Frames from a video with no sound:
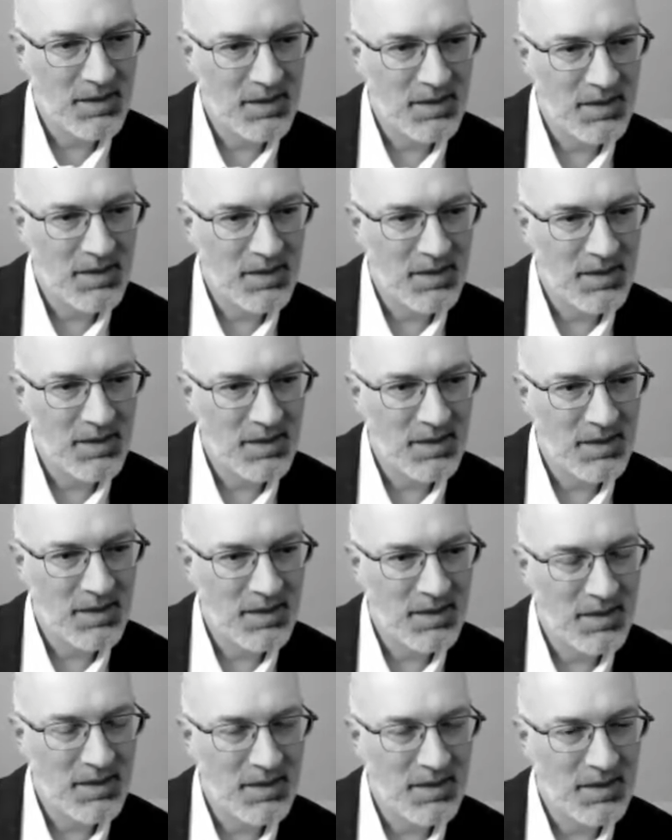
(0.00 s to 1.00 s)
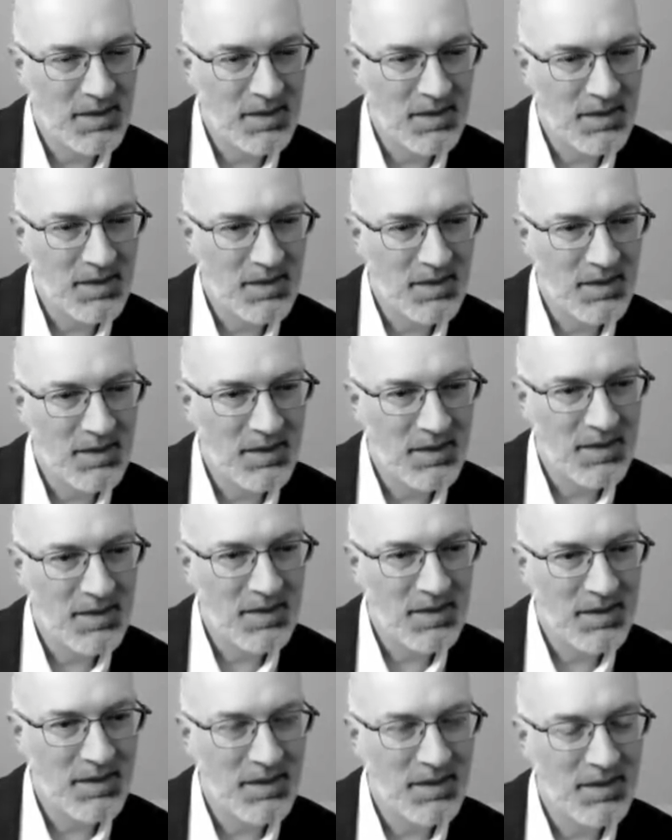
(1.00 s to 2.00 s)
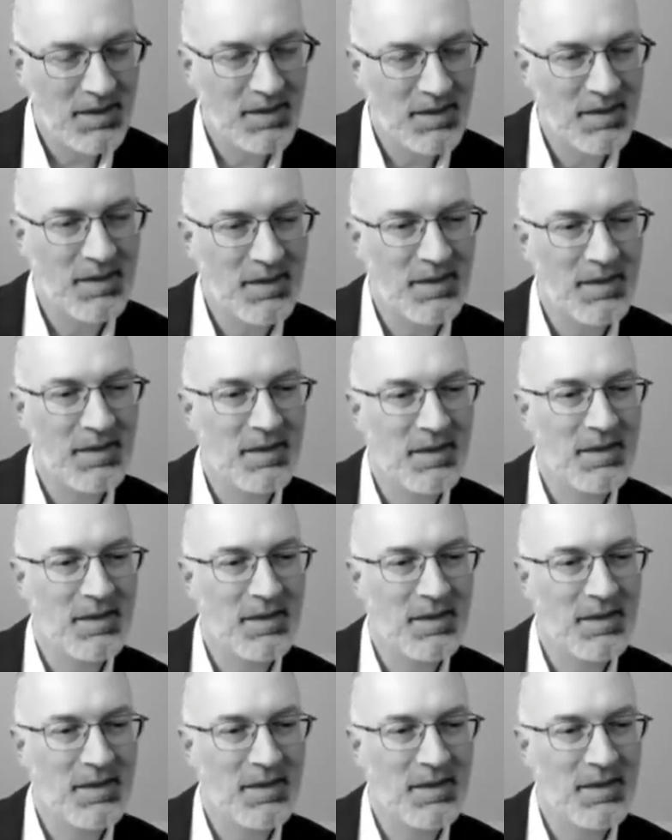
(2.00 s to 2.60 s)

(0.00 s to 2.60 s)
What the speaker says: The person shown says nothing.